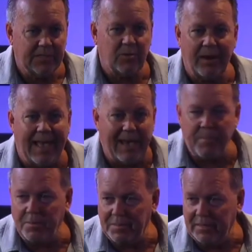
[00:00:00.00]
what
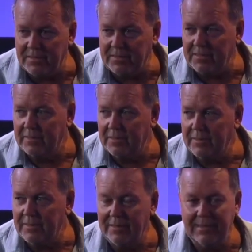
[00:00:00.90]
Abba means.
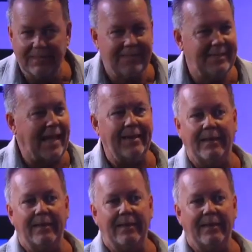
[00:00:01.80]
It's Daddy.